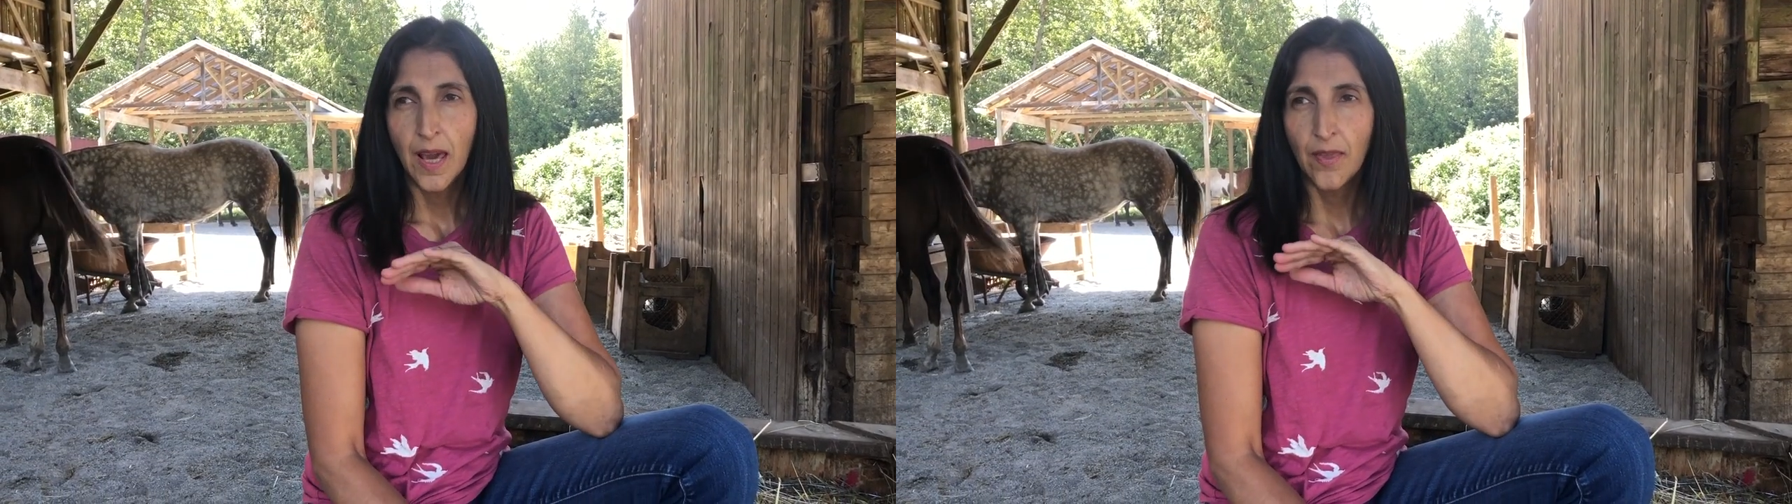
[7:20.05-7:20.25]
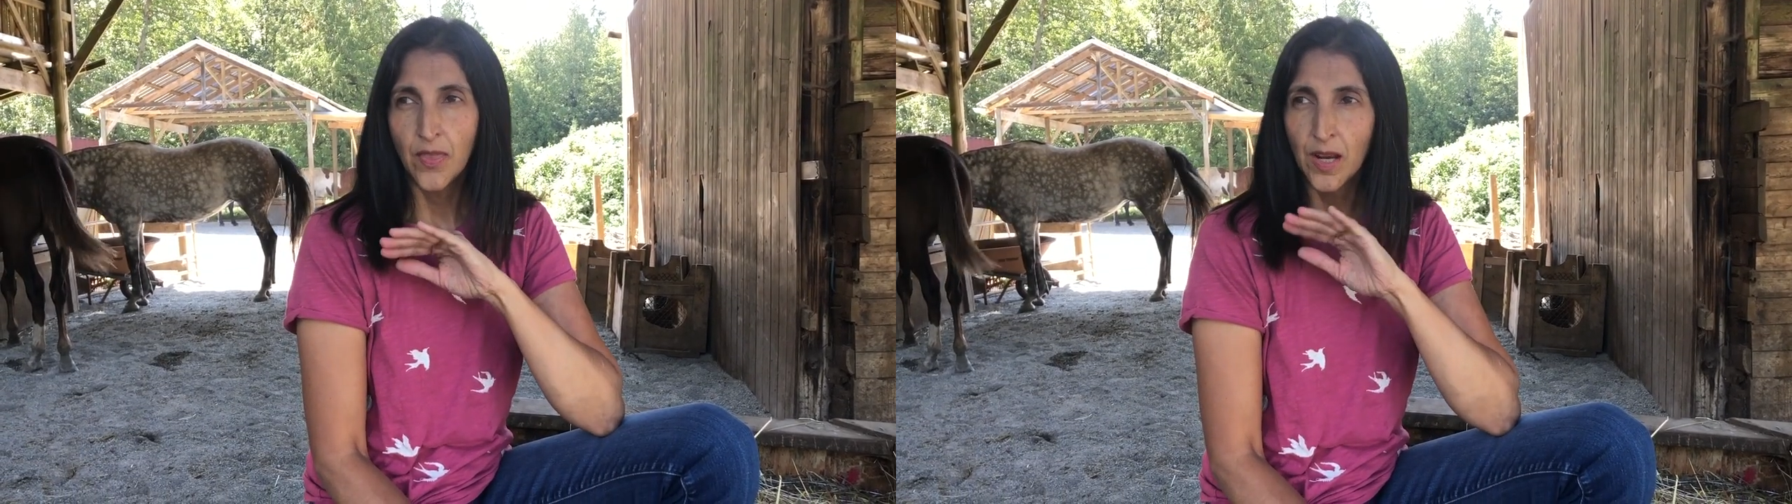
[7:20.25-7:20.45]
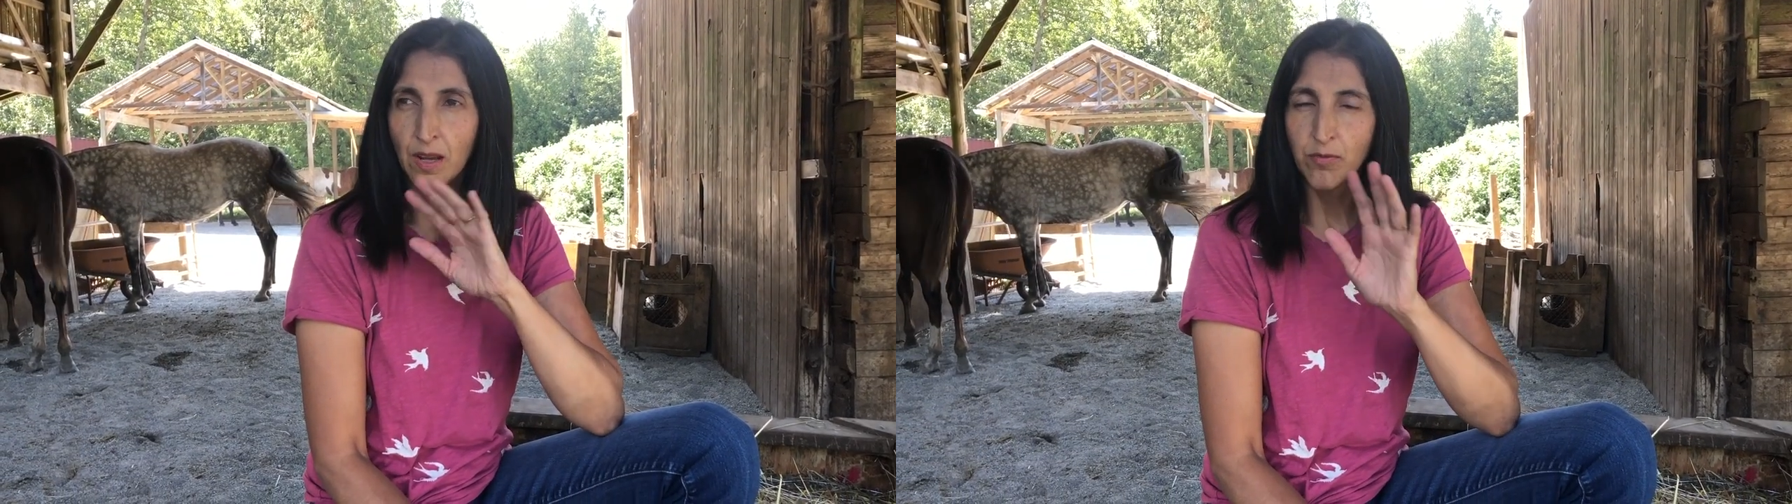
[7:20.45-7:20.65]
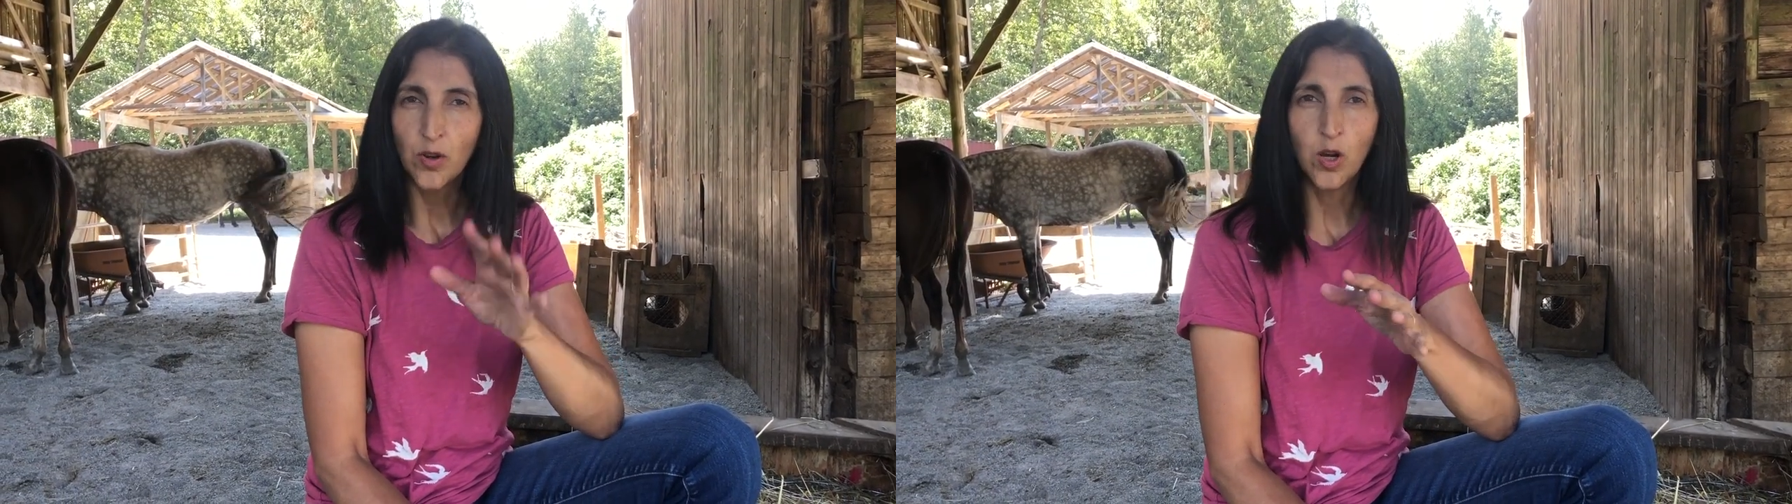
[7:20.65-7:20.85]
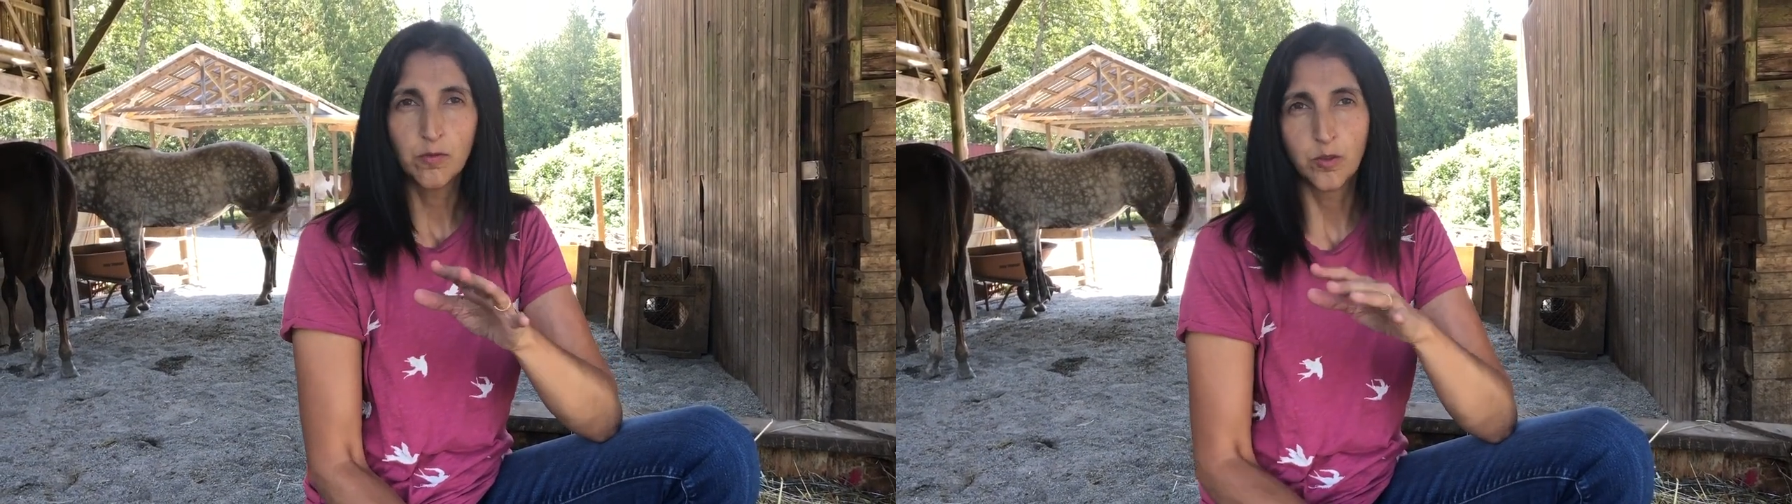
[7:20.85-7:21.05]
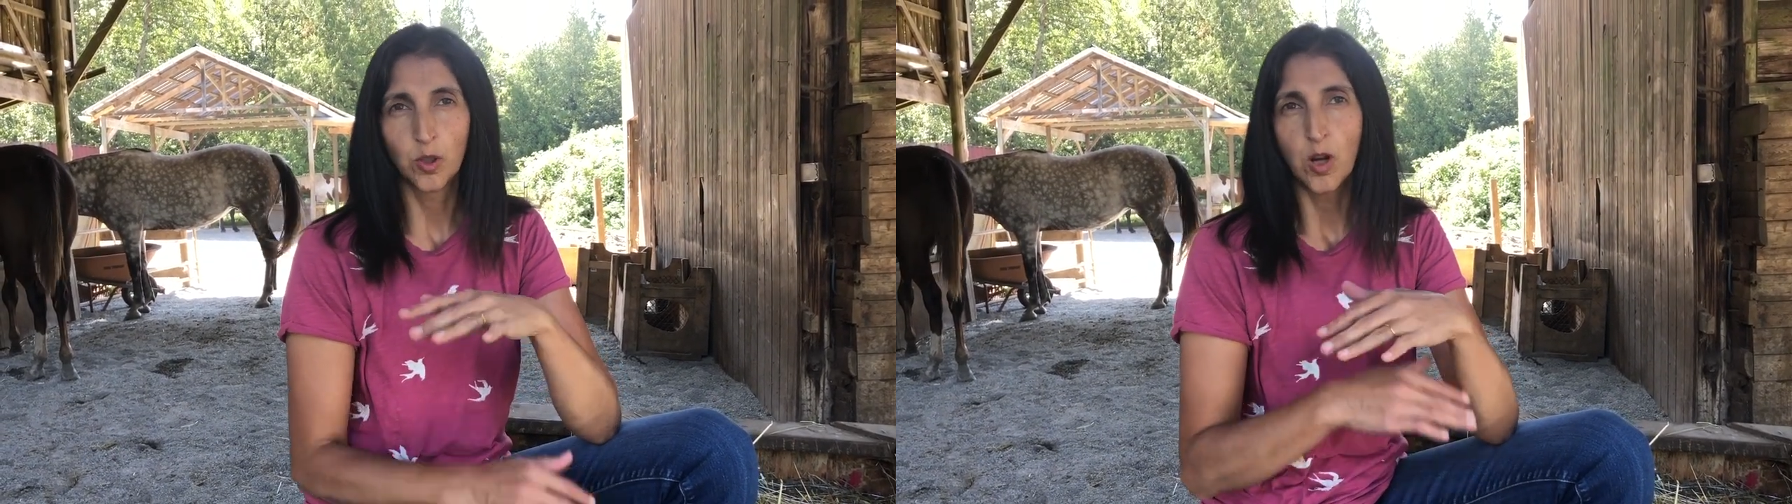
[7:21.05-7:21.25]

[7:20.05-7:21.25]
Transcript: And then I fought full